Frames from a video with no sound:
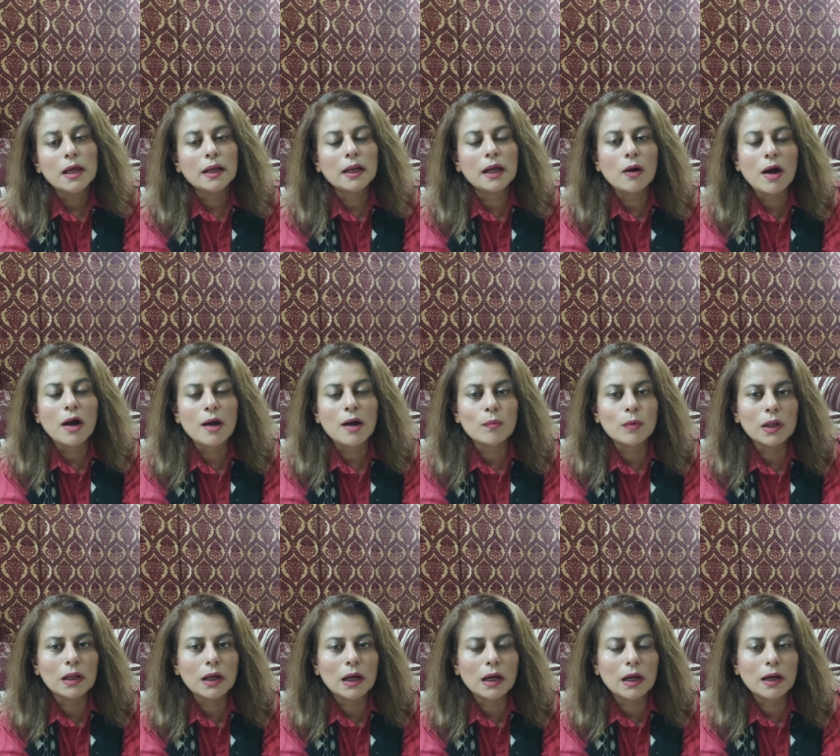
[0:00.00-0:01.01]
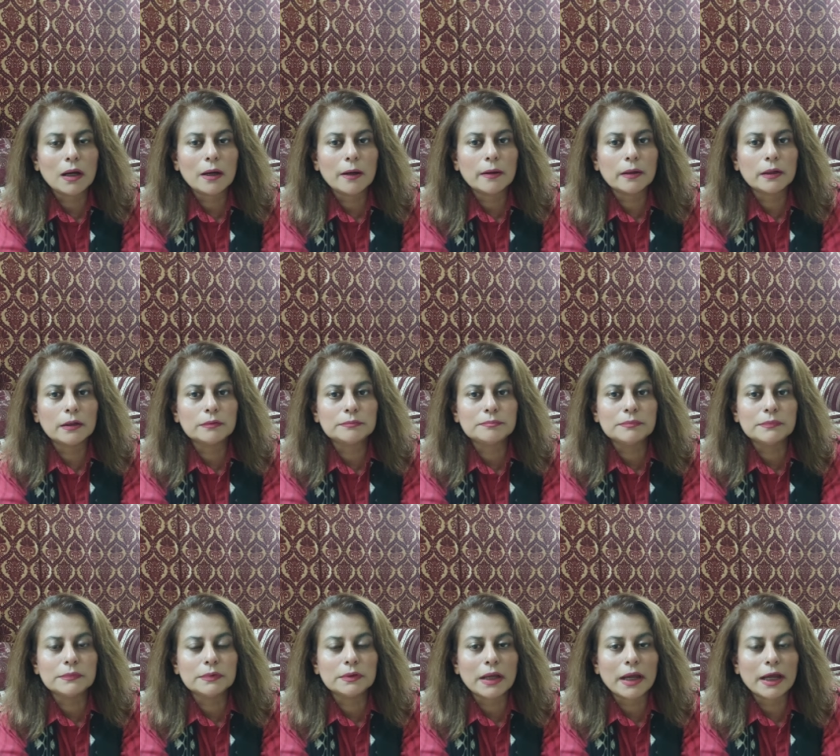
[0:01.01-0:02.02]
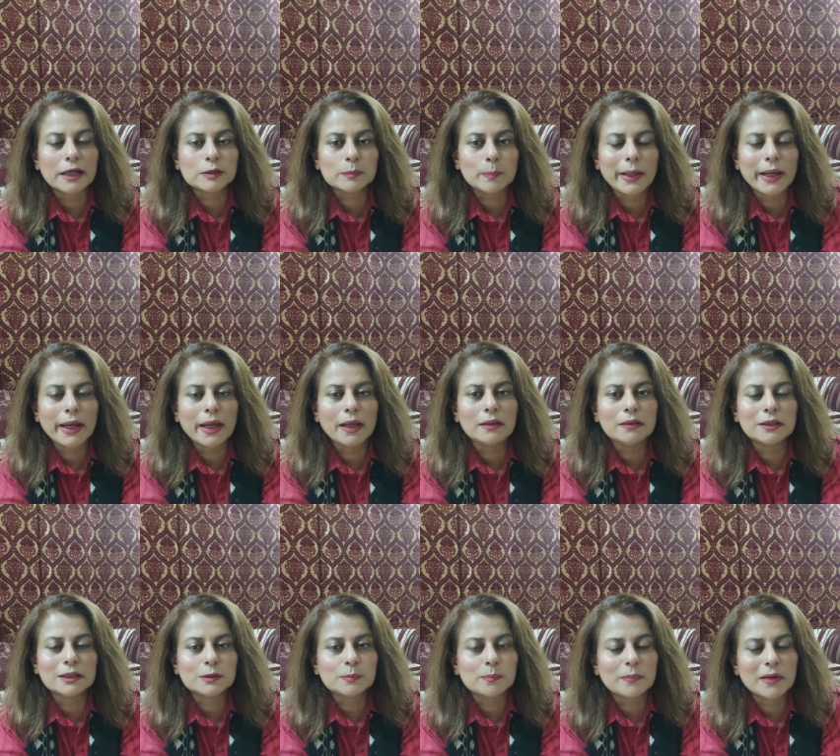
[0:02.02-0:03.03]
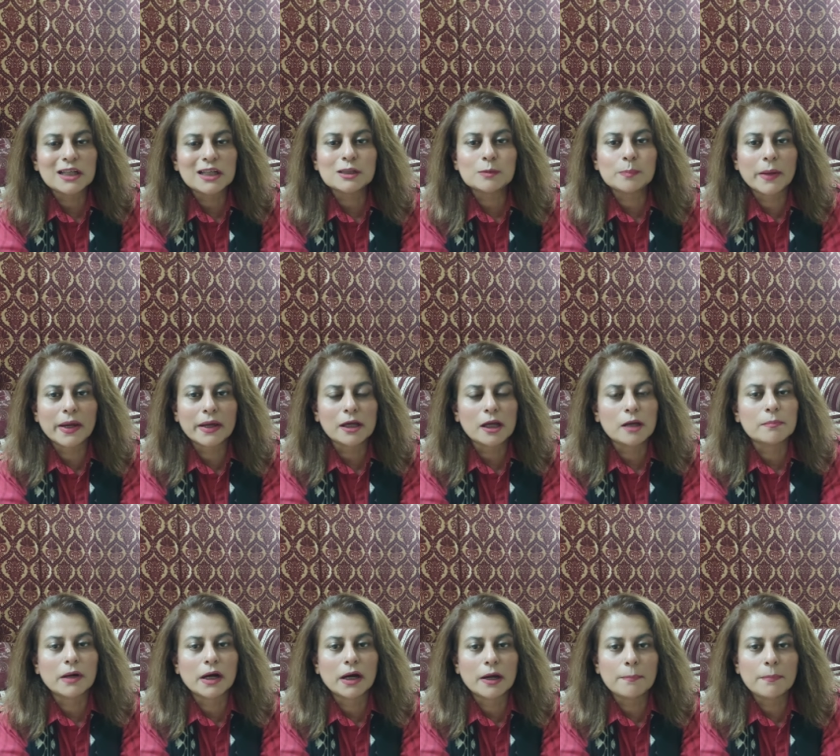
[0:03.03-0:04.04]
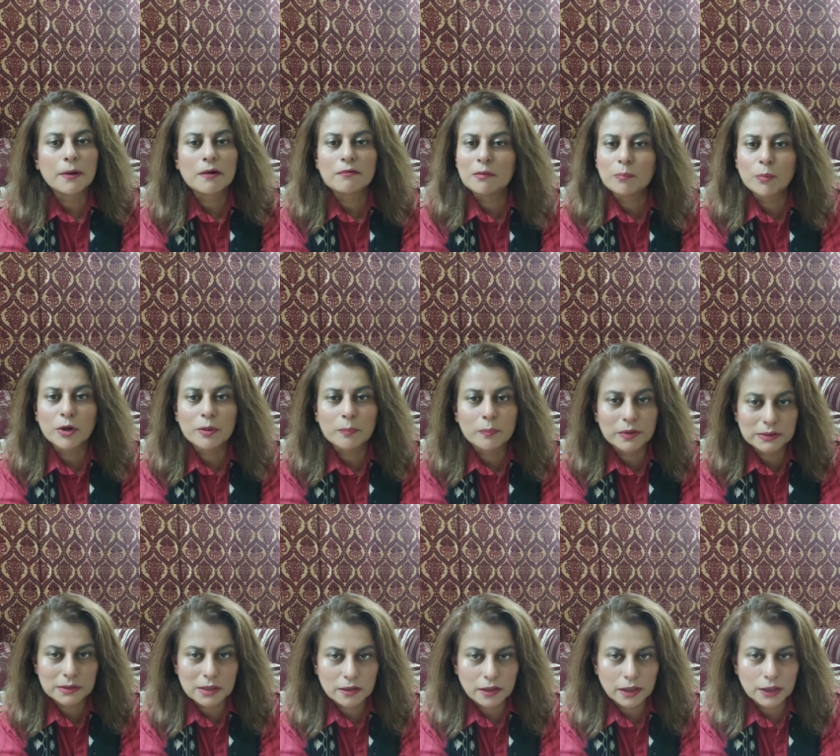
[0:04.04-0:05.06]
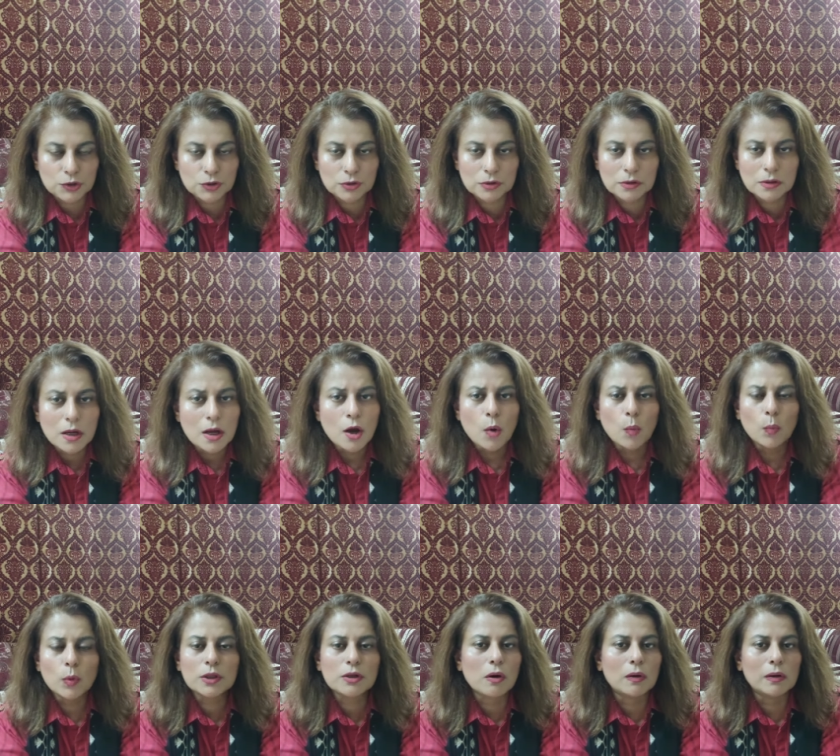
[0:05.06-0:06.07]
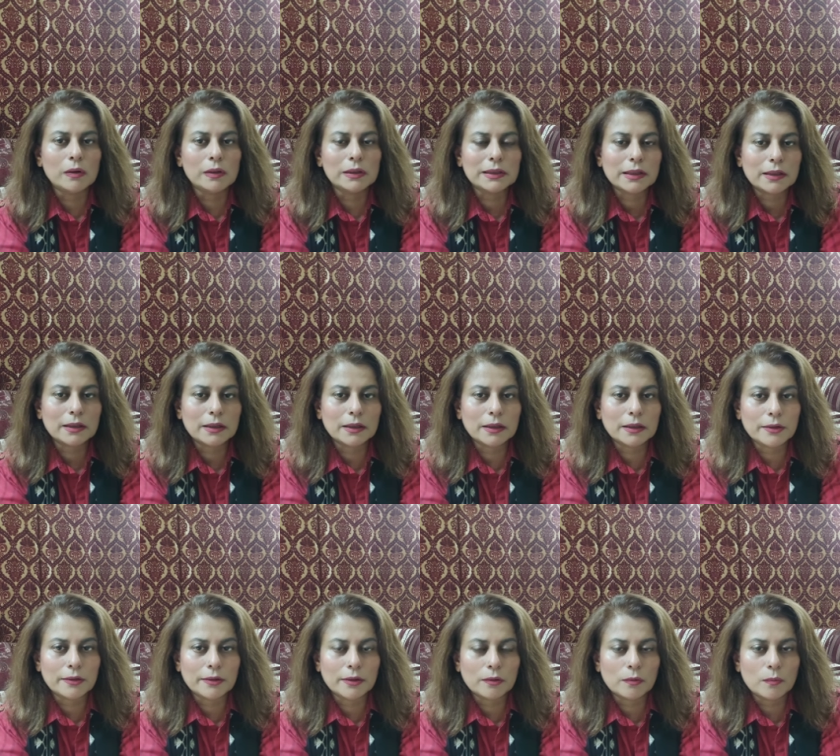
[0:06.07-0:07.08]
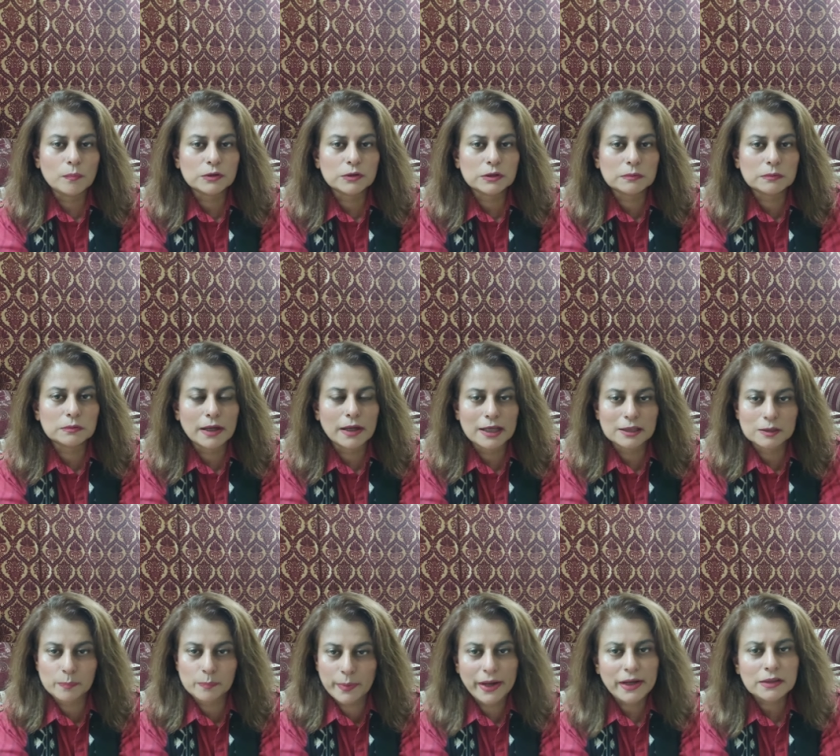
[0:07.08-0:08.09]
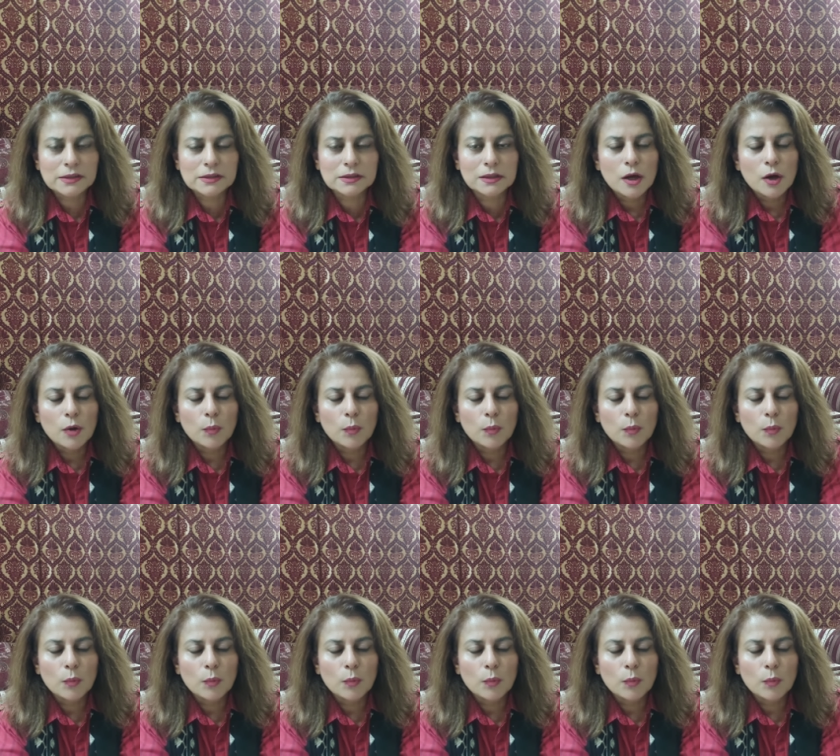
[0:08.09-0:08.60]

Now I will explain this mass spec in my PowerPoint presentation with all the aspects,